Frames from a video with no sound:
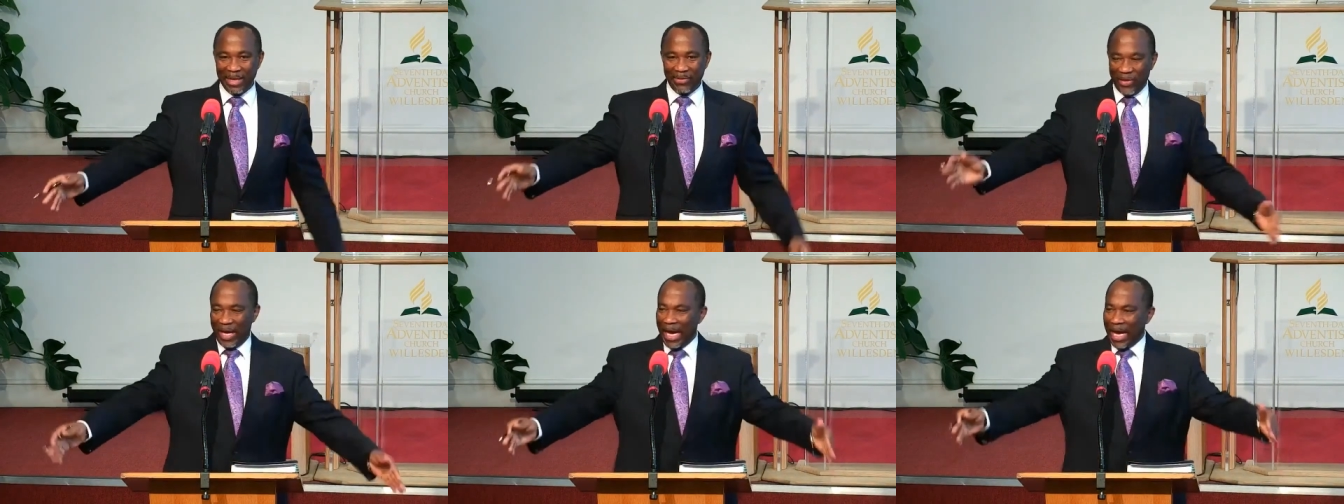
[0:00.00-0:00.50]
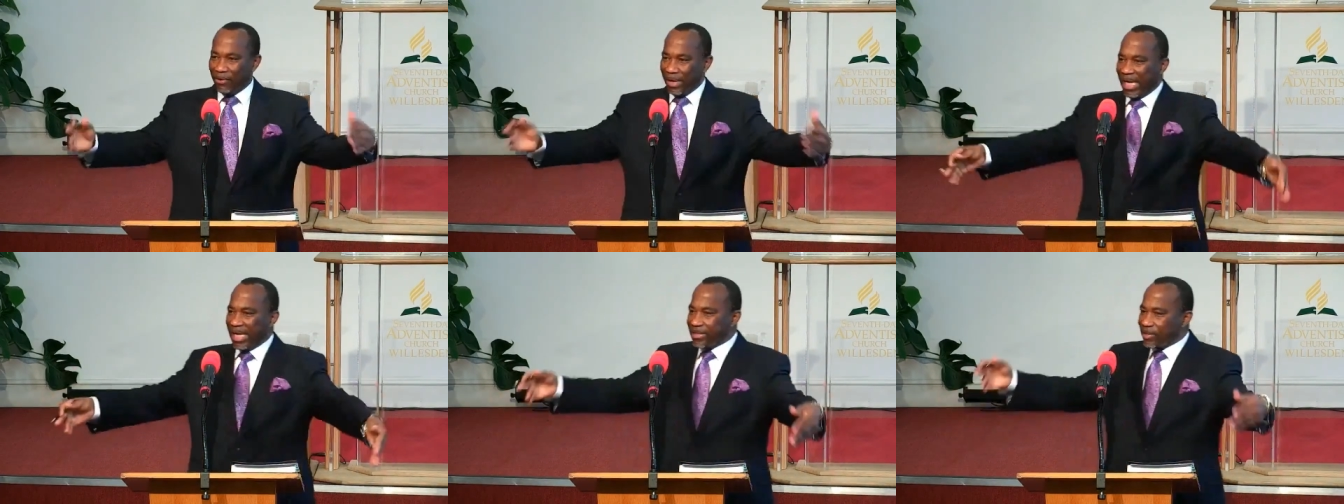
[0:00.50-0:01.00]
There
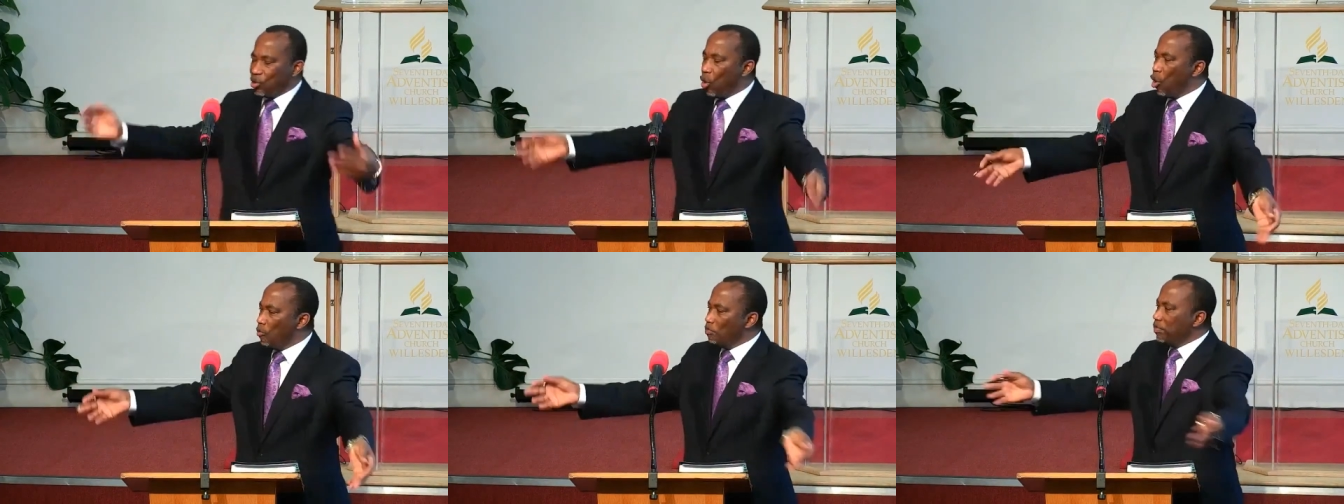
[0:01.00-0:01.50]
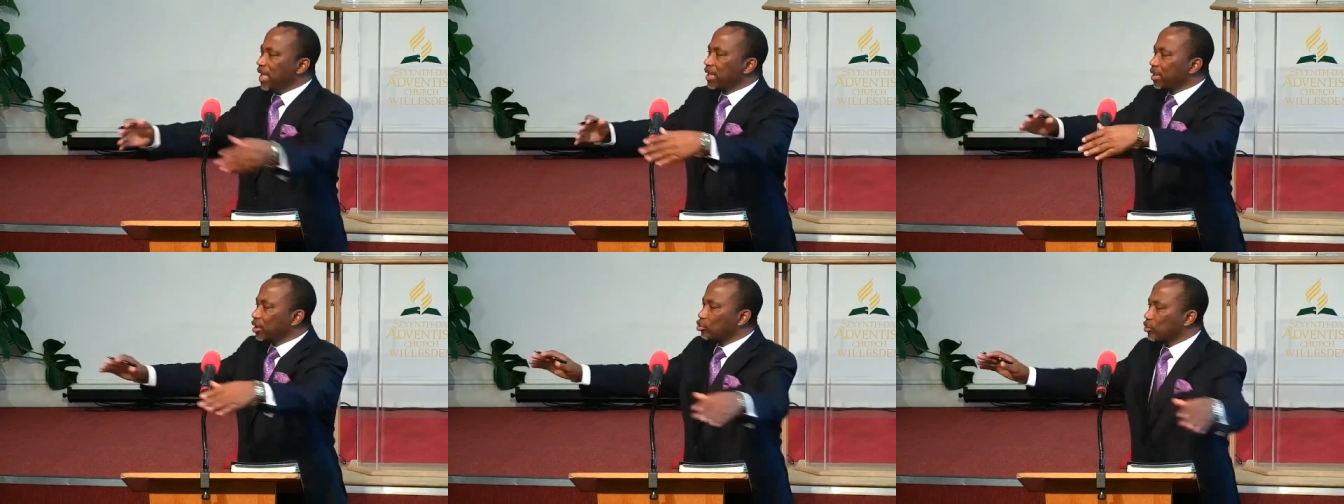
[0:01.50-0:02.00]
is no
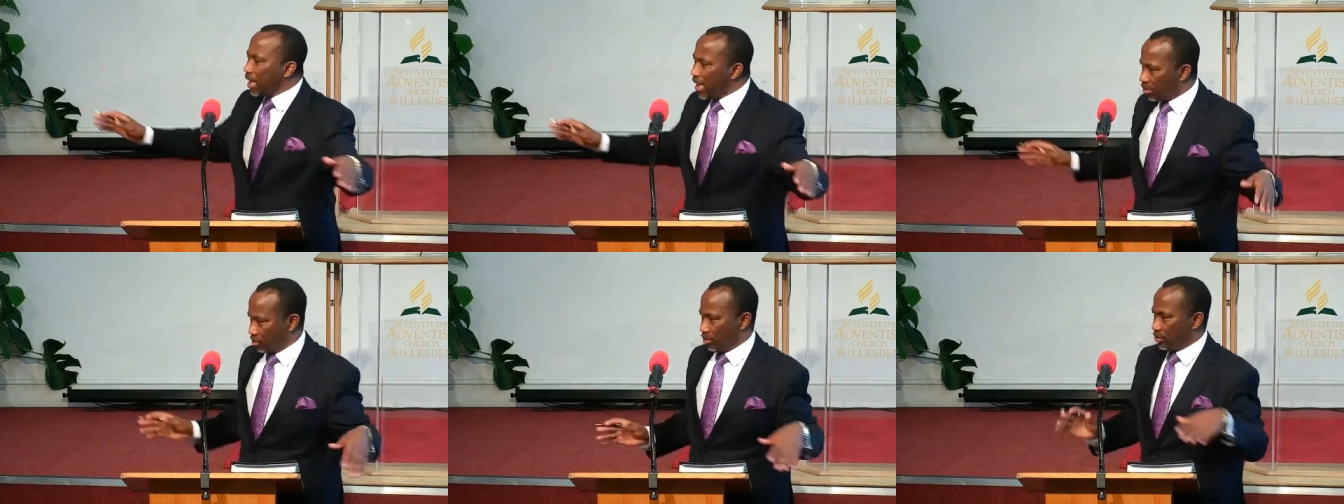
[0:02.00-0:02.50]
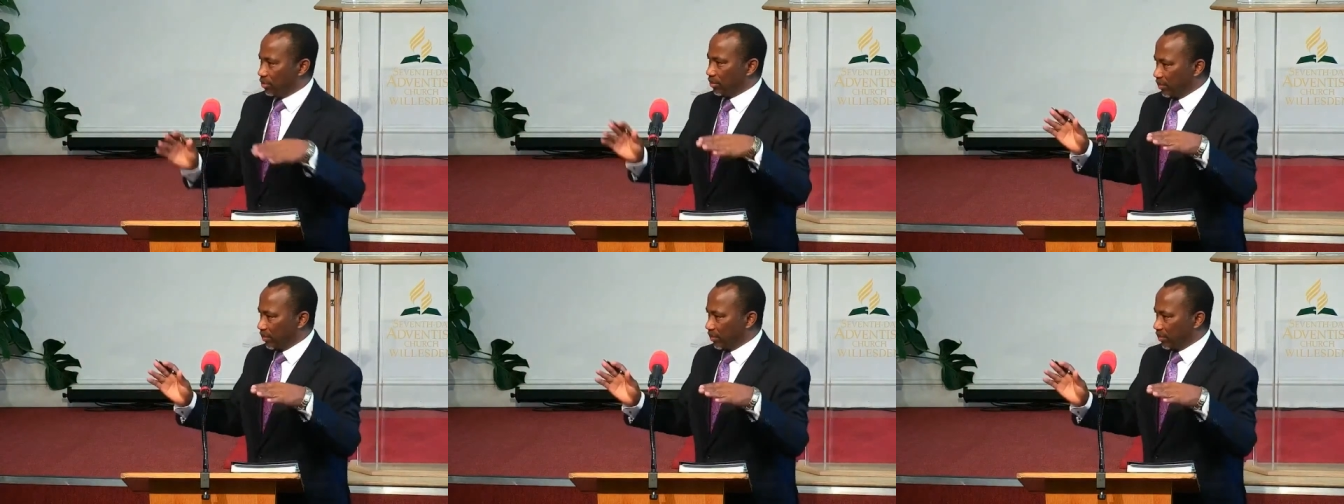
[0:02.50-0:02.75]
middle ground.